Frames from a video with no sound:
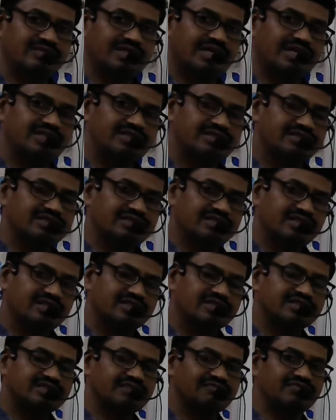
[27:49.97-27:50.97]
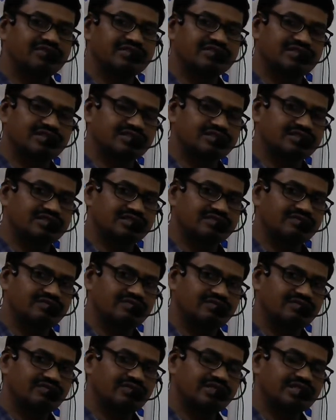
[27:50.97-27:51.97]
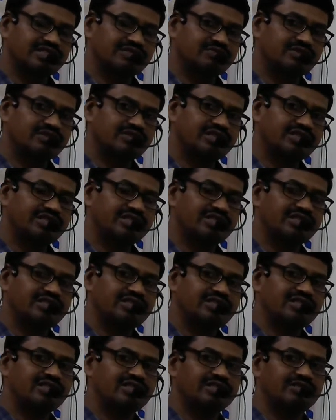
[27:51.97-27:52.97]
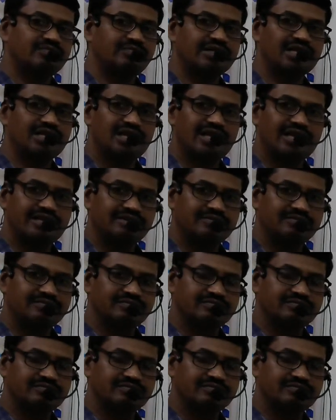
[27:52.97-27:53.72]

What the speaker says: as suffixes just with that metal atom.